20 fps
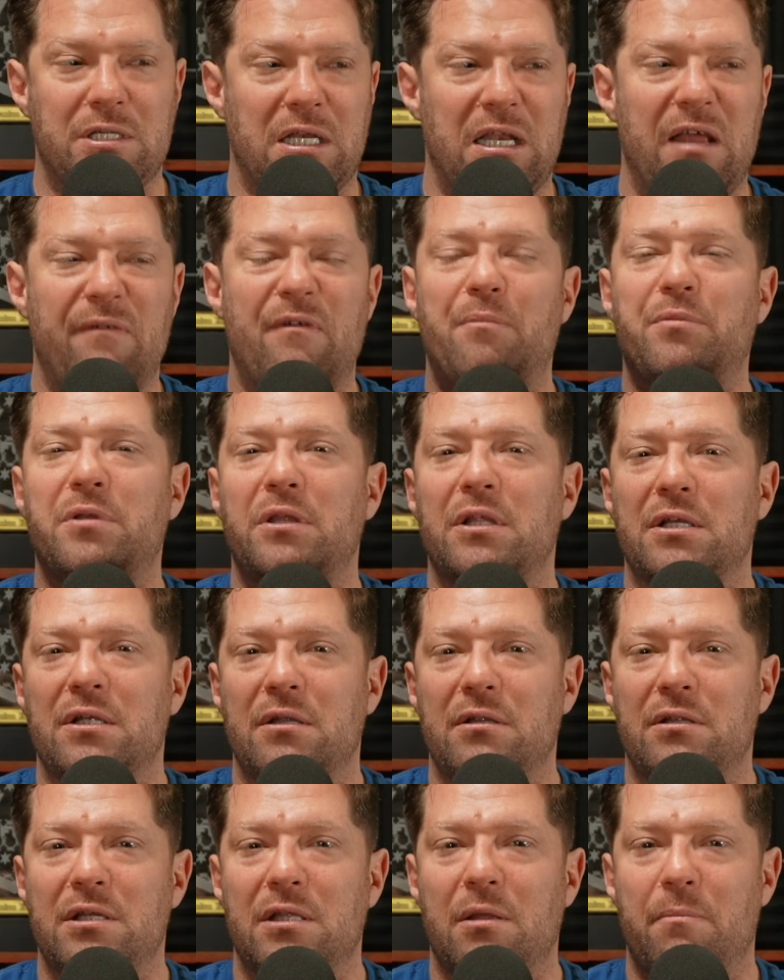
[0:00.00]
and live up to
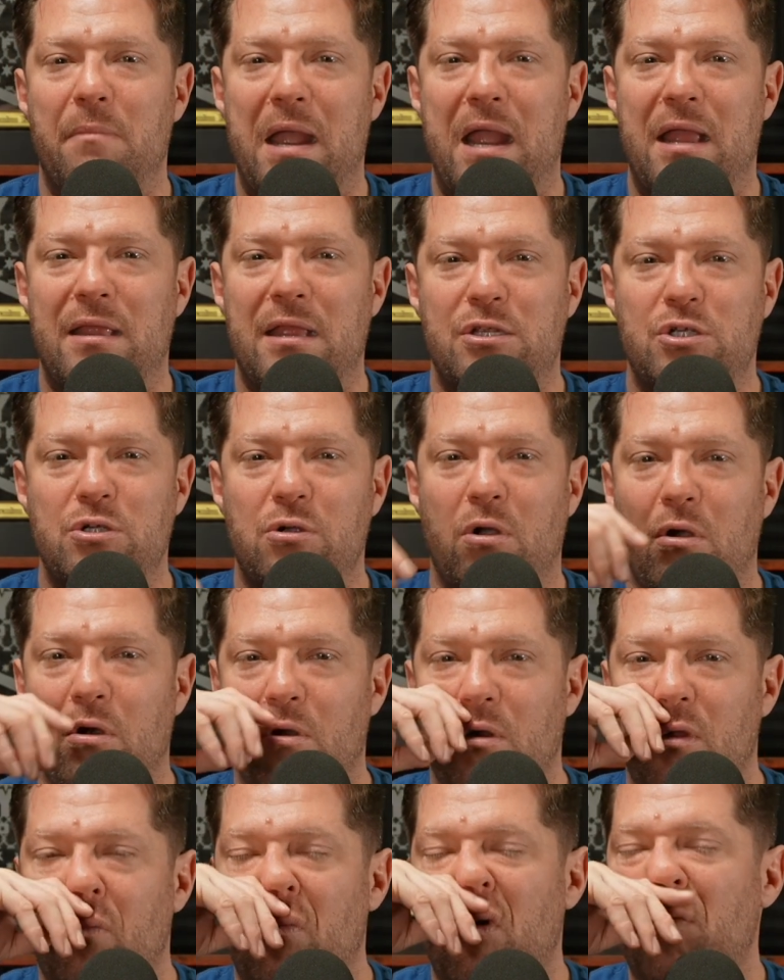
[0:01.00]
the man that you
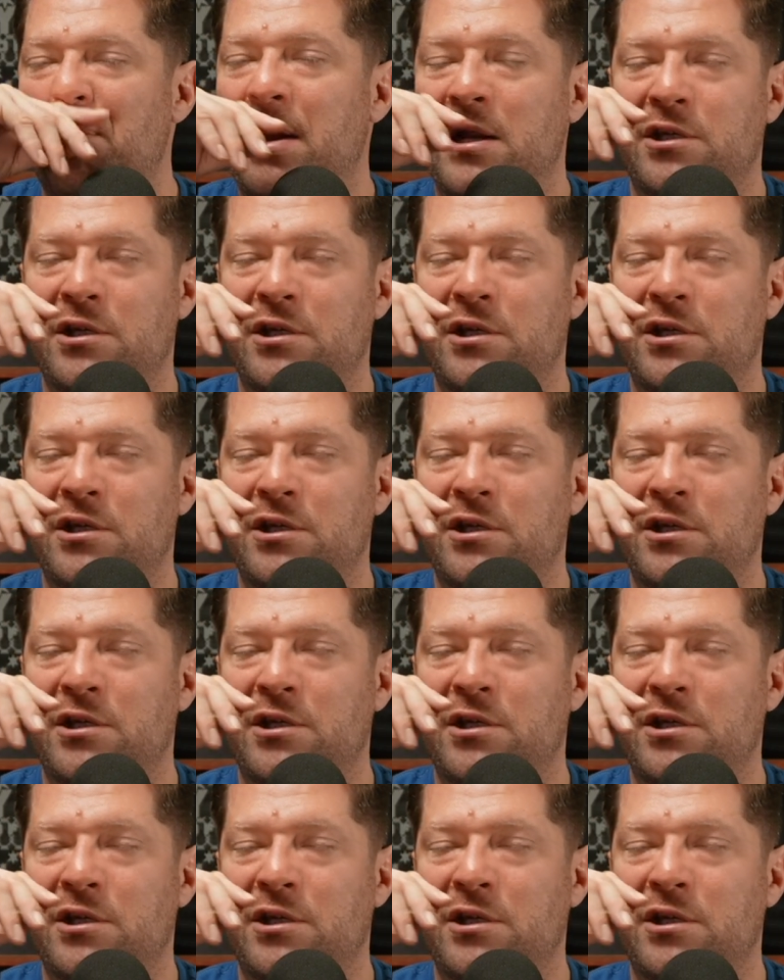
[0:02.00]
heard or the woman